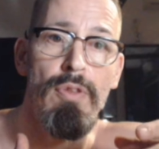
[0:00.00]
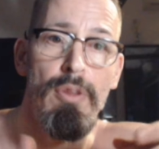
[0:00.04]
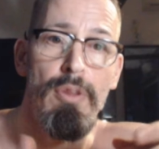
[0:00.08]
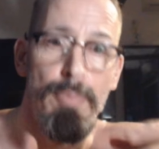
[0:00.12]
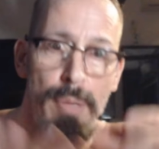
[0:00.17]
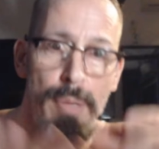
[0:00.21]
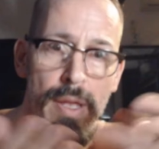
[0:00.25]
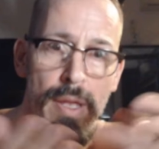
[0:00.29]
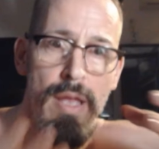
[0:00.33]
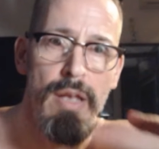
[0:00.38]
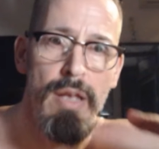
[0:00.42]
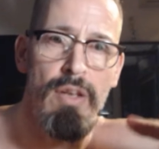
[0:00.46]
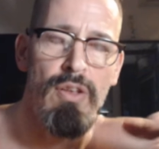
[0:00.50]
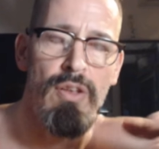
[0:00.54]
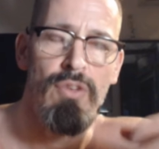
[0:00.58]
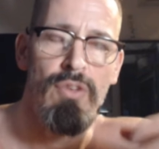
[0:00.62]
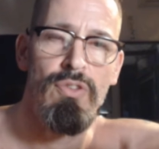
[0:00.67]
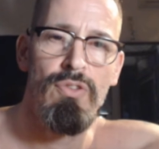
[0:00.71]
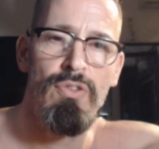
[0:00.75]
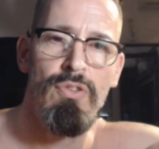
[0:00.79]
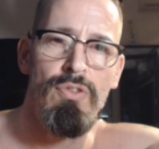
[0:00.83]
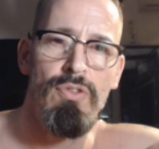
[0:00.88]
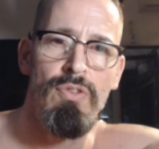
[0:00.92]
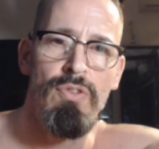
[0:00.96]
the
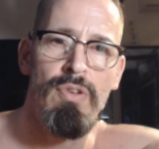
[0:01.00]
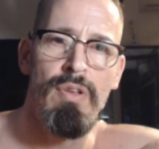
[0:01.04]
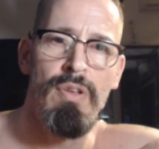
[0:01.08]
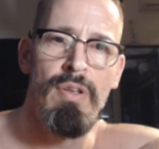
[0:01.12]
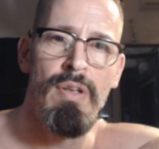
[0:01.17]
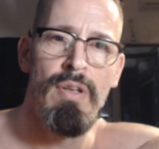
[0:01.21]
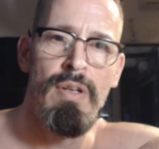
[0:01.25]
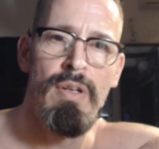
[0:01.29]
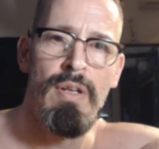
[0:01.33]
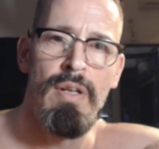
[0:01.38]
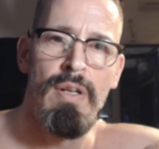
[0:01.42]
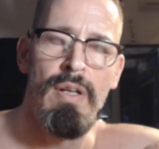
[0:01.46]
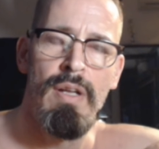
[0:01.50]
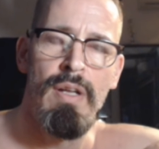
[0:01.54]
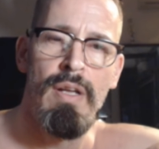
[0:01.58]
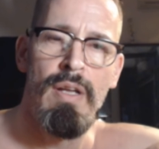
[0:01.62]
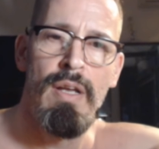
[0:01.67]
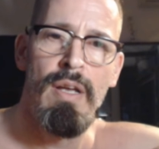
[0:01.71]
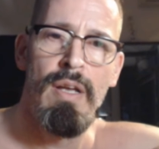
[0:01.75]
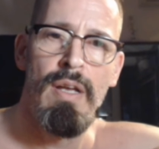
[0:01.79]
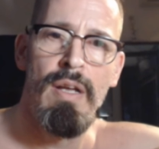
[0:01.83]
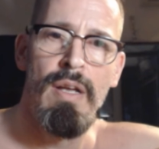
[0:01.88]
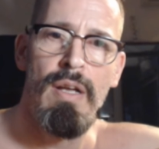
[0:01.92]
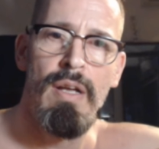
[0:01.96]
penis.
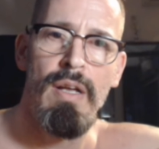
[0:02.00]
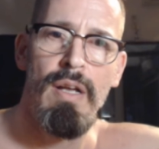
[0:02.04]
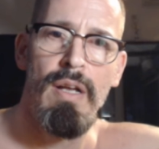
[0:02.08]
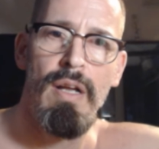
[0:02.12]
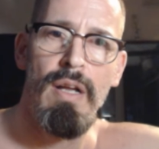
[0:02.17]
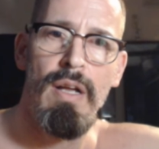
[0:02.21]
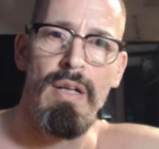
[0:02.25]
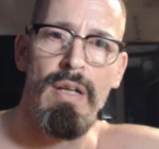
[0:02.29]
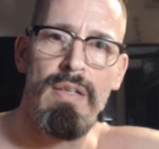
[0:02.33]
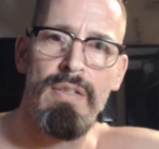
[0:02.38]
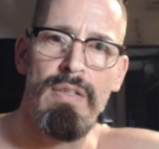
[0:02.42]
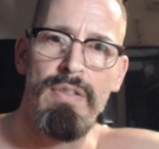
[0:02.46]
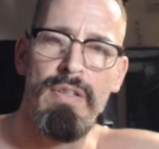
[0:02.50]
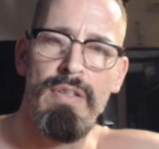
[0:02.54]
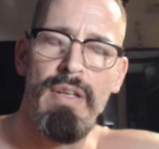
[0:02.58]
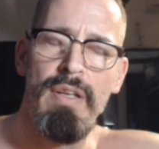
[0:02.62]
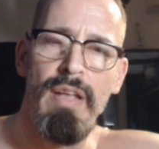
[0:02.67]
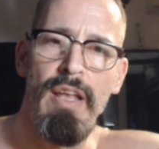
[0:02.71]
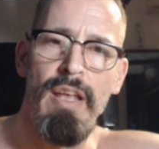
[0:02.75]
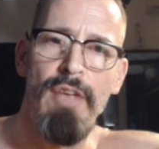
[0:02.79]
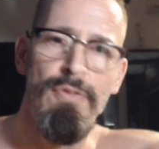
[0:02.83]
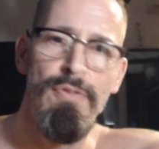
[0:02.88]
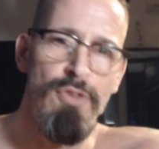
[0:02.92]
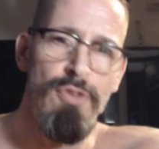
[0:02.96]
And
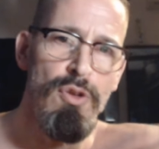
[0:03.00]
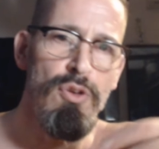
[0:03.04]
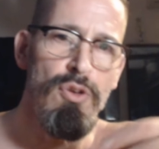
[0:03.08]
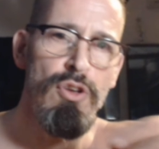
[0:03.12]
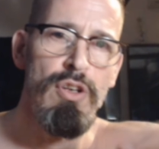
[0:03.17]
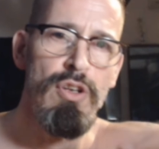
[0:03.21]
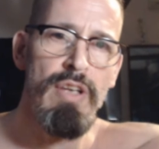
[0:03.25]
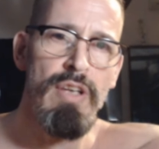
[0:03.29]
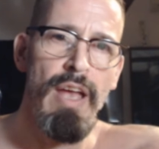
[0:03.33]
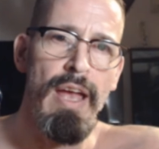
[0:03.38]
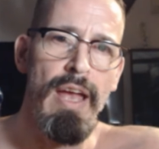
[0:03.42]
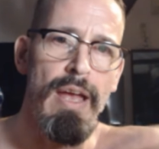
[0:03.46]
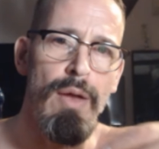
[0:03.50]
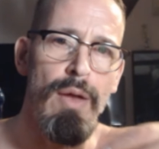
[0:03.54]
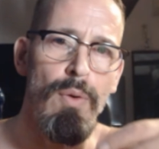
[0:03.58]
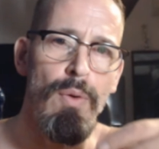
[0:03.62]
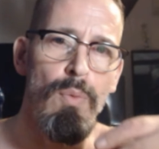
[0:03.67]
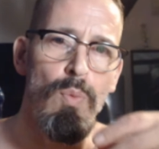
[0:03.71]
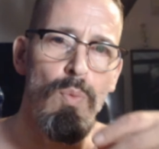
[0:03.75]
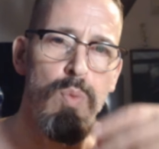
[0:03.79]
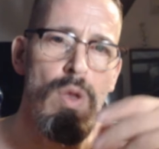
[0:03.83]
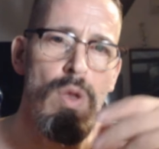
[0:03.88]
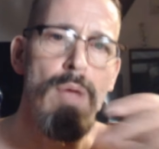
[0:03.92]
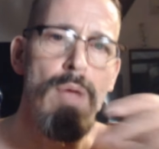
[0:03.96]
if you could get
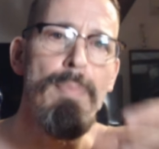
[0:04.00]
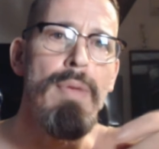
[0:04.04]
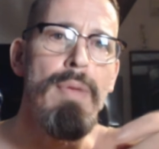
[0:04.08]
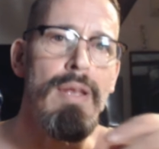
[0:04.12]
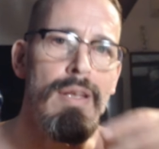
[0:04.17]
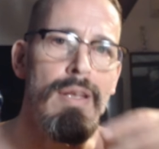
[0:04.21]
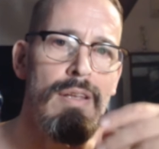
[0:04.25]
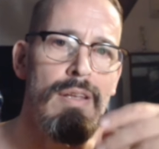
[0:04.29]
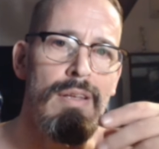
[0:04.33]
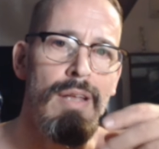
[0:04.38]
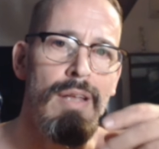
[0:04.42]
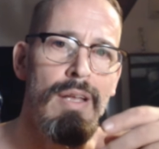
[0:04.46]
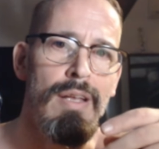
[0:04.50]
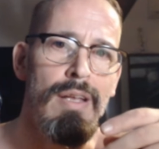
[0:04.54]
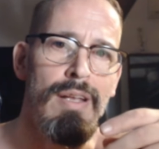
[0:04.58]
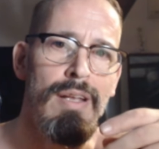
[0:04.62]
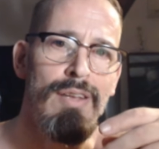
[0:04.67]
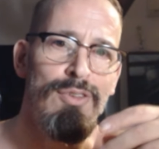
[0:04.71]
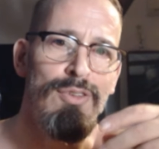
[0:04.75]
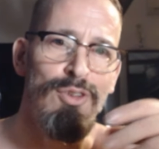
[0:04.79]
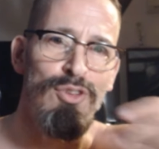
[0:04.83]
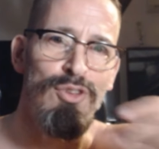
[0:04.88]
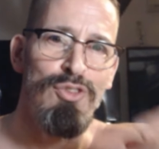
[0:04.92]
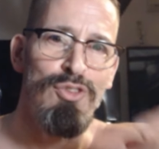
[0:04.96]
women
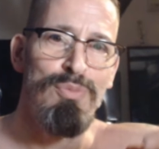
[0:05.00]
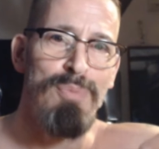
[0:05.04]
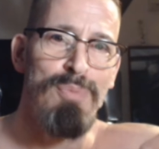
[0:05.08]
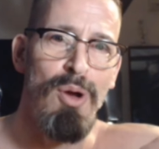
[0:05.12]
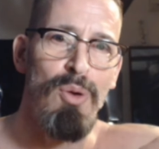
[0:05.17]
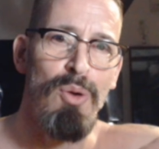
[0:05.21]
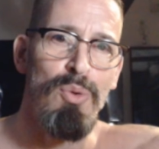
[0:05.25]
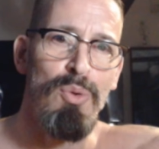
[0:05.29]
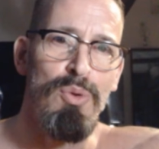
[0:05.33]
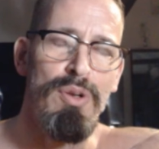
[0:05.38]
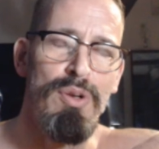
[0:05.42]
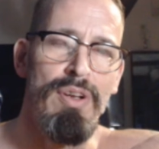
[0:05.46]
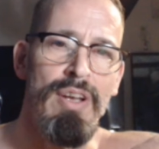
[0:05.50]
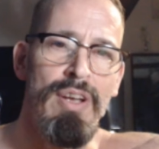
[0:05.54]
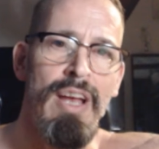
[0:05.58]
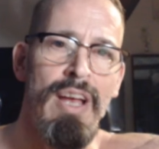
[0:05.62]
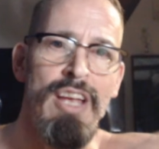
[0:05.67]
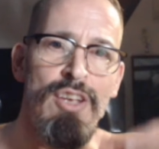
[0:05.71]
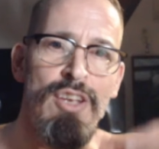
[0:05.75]
to smoke,